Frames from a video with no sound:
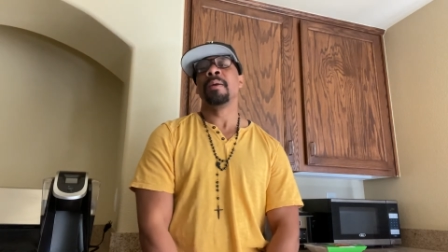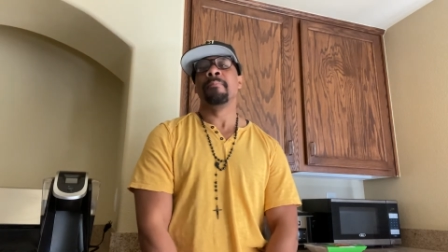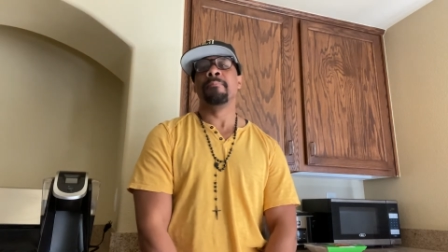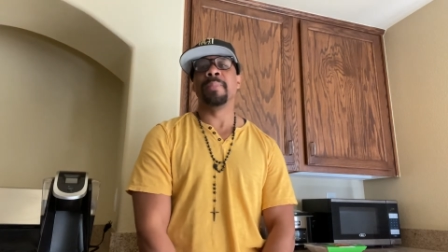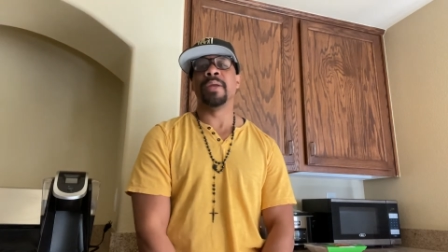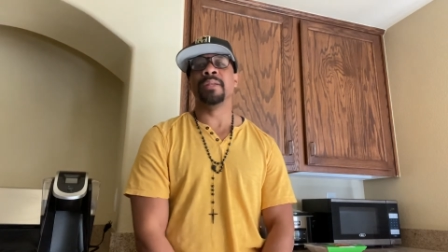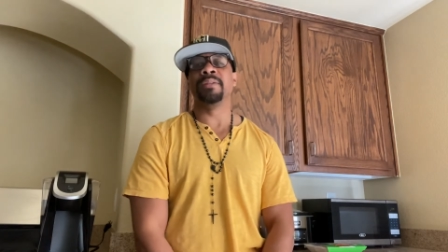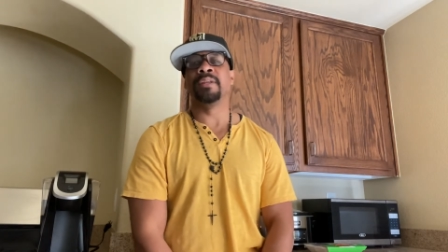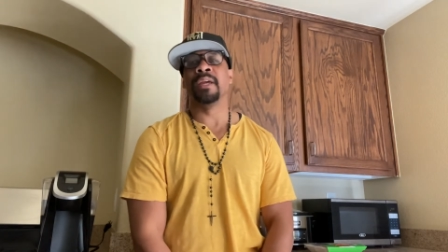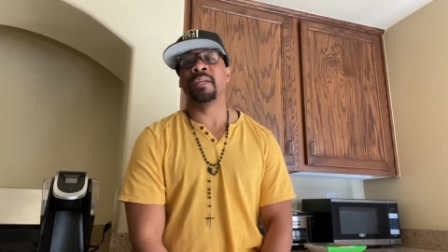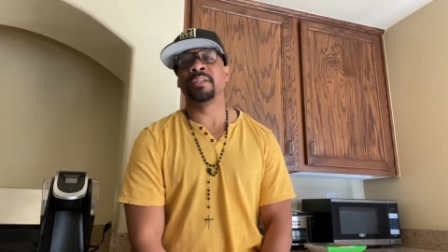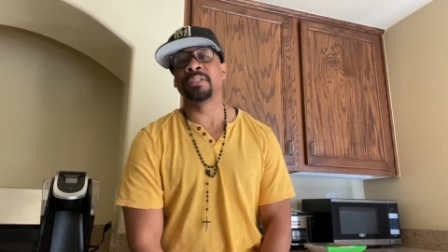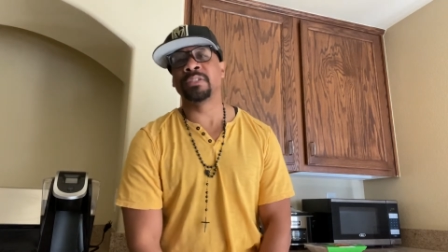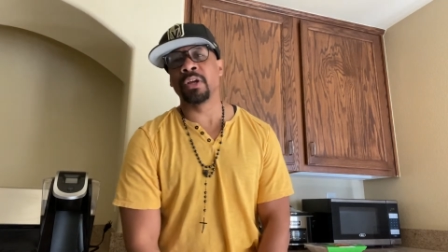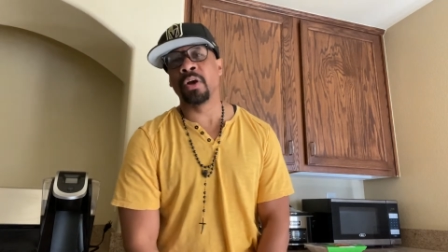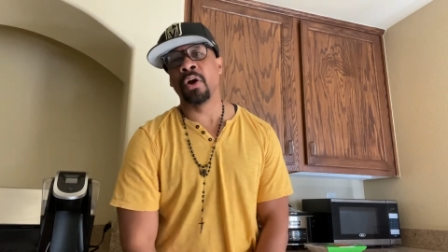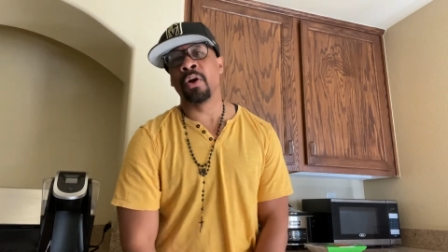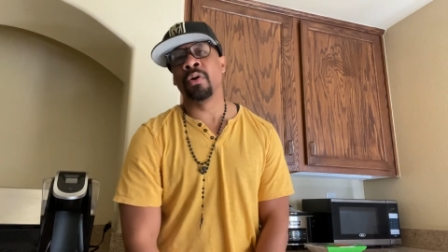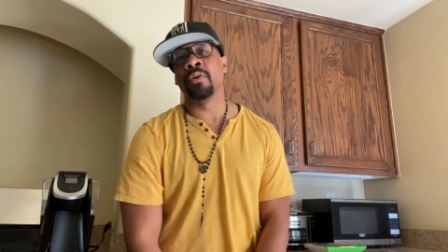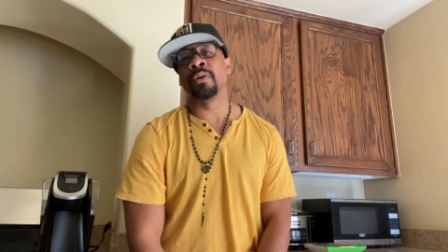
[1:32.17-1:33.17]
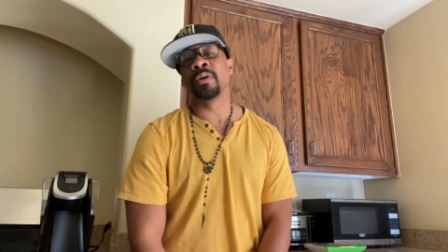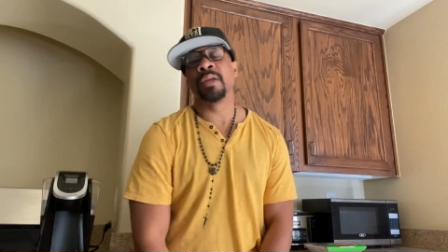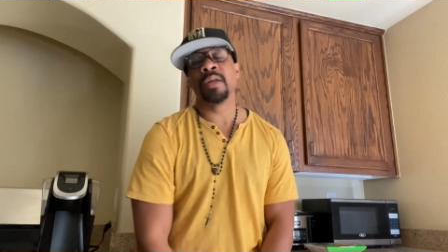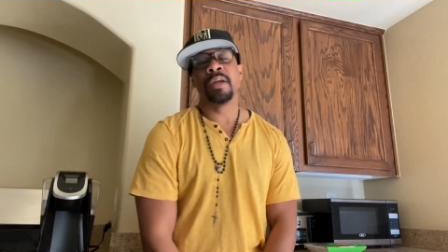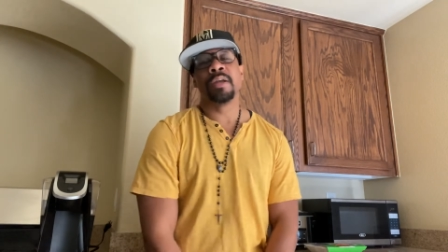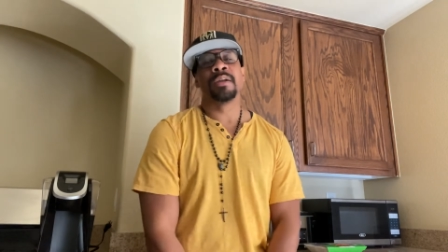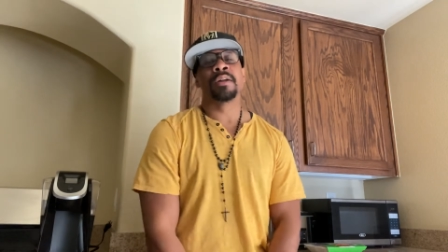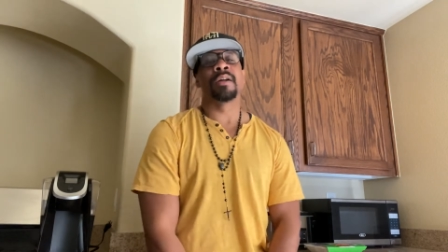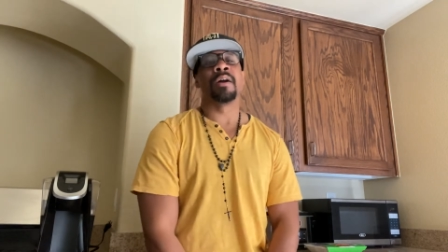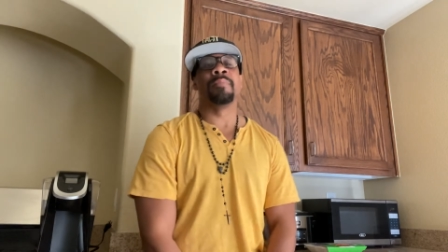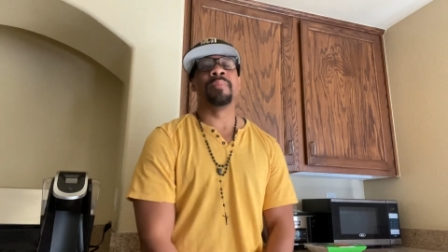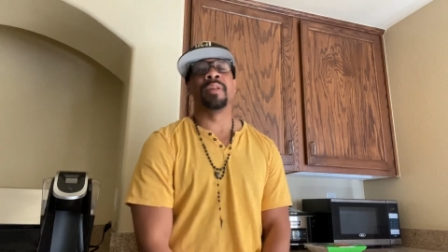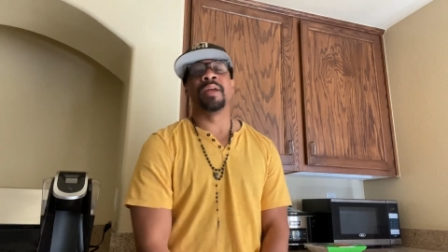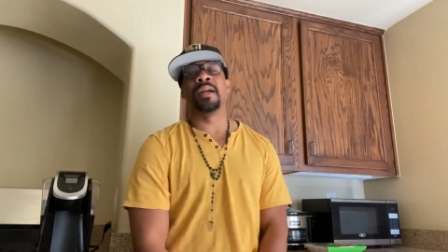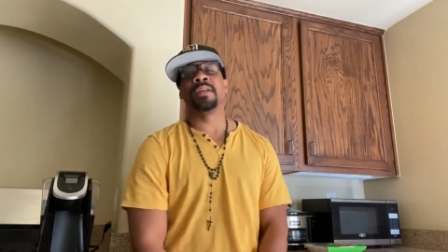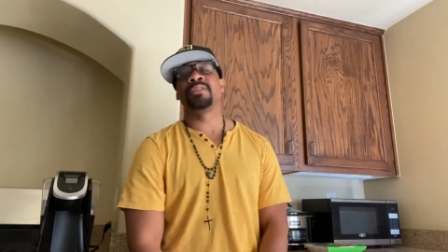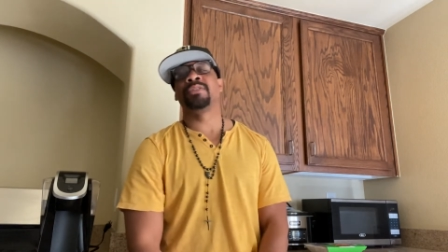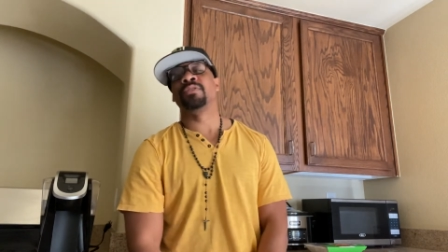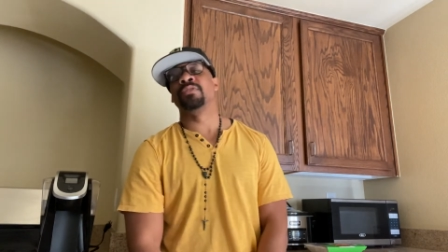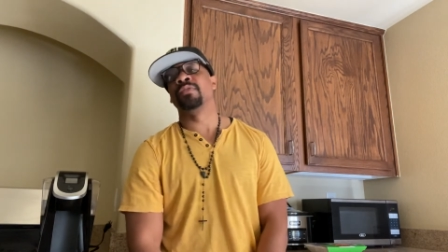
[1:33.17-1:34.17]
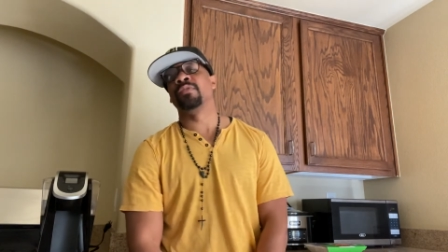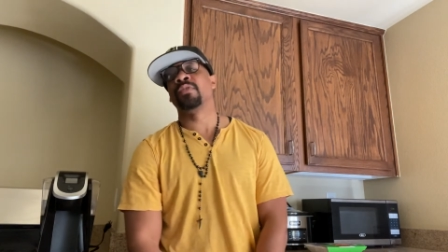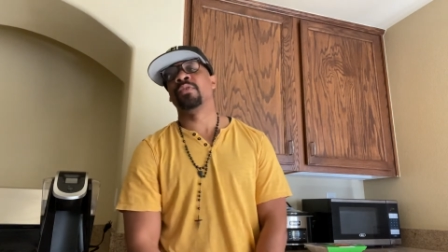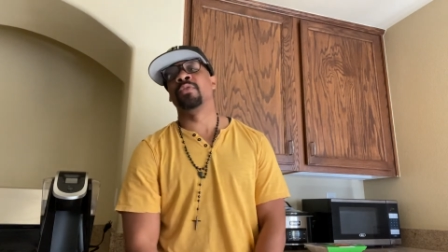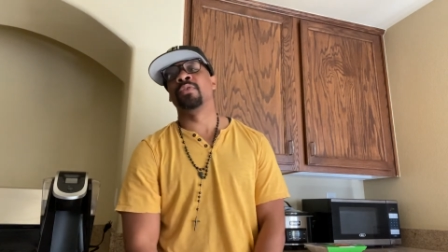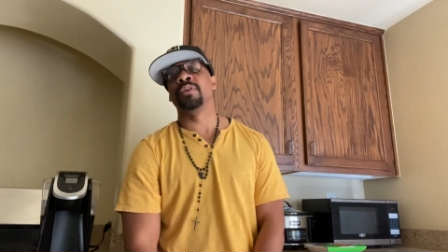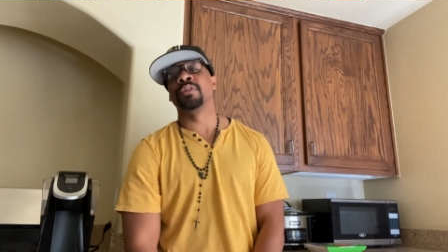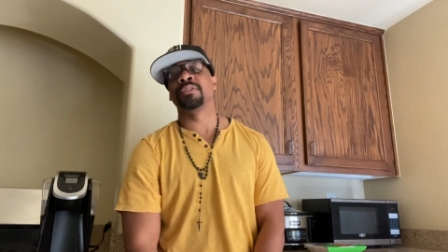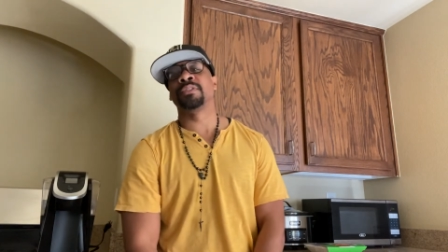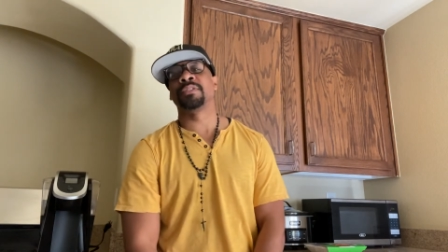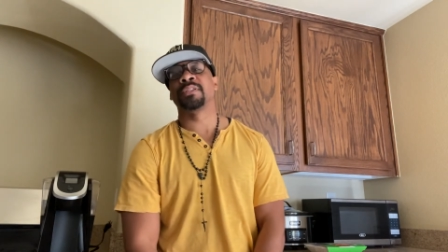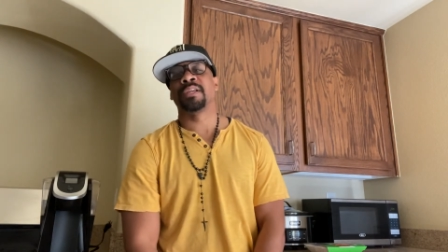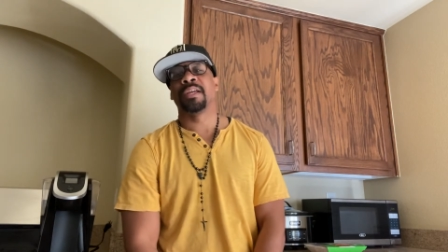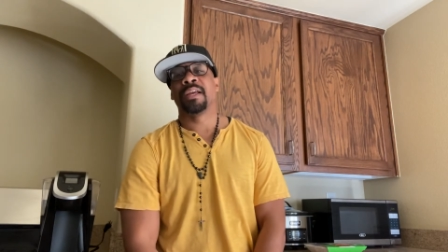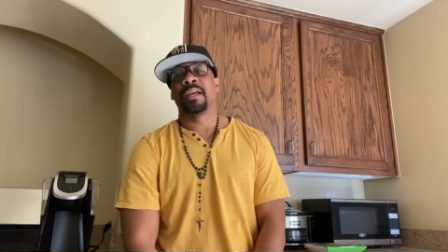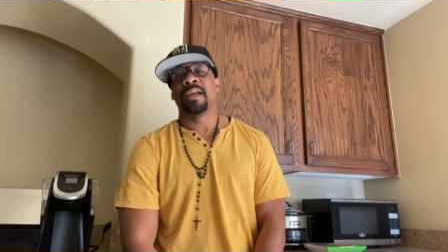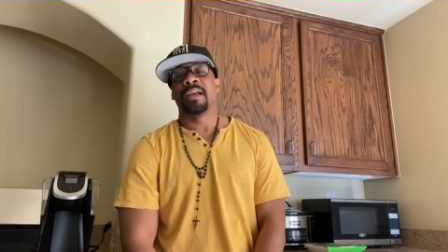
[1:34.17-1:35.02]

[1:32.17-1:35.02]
Midday song coming at you, of course,